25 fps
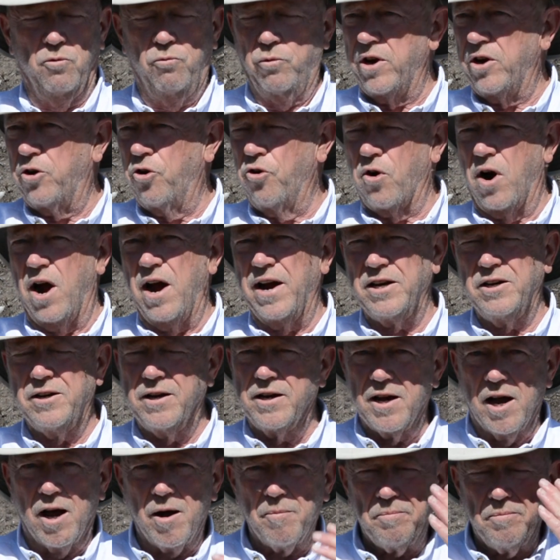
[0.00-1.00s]
We
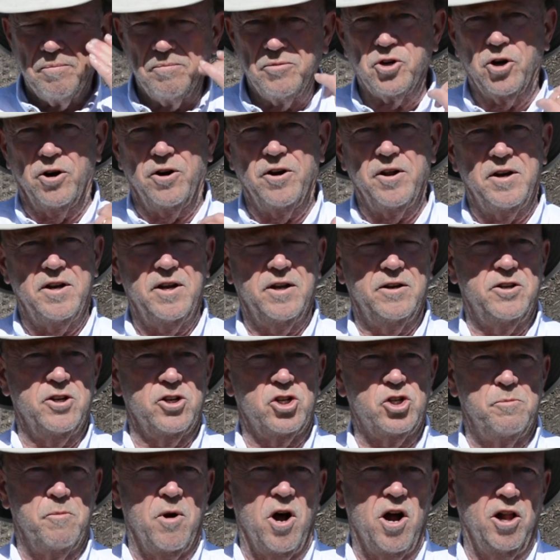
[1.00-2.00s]
grind it up, turn it
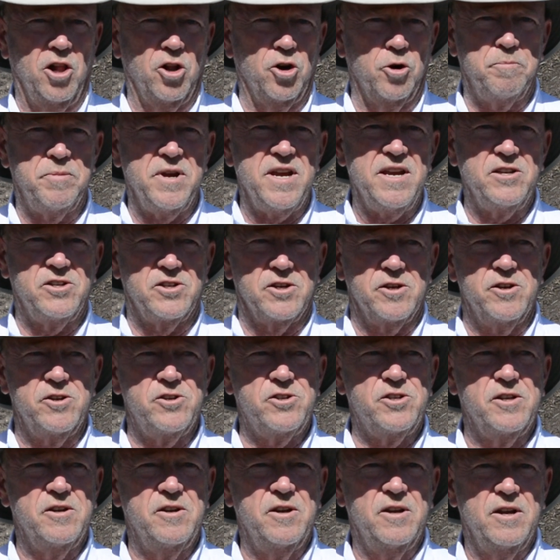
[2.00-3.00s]
into smaller
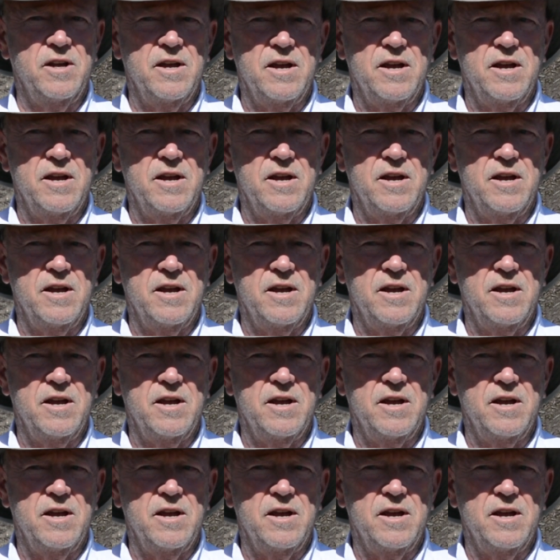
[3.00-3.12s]
pieces,